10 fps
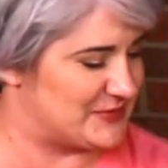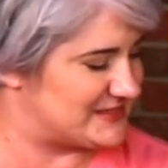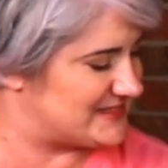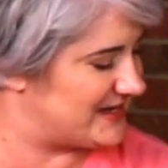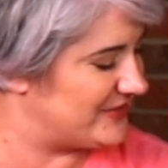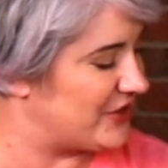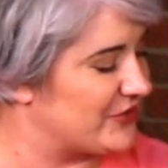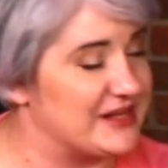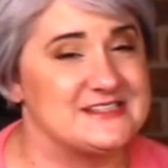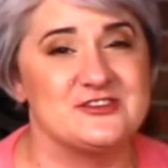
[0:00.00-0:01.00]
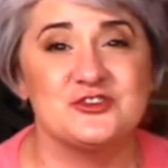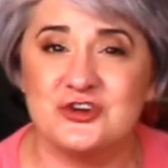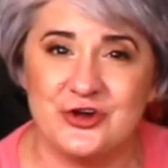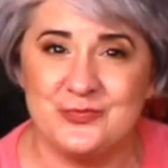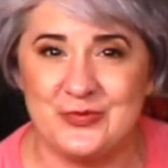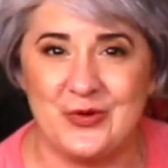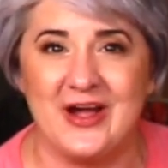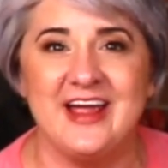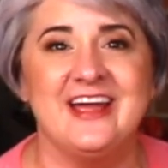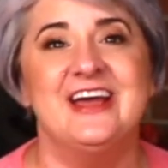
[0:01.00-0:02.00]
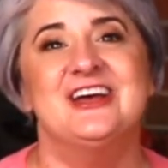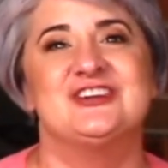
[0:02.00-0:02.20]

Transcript: been sitting here like such a good boy,